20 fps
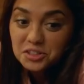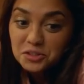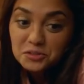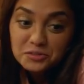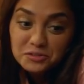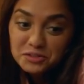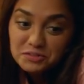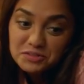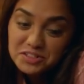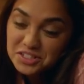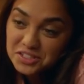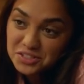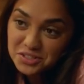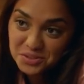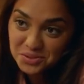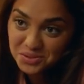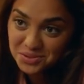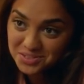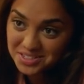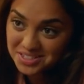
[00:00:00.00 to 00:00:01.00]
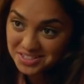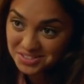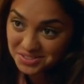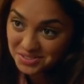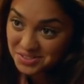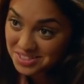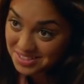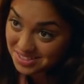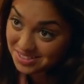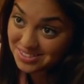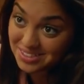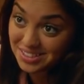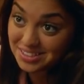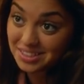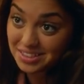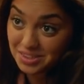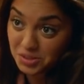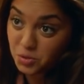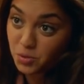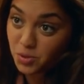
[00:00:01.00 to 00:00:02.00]
You're 50 years old and you still
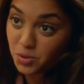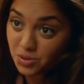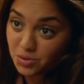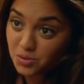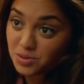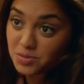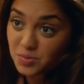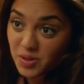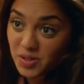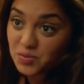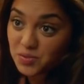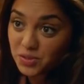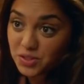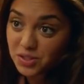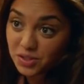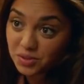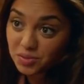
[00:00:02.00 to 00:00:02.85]
think that the world was made for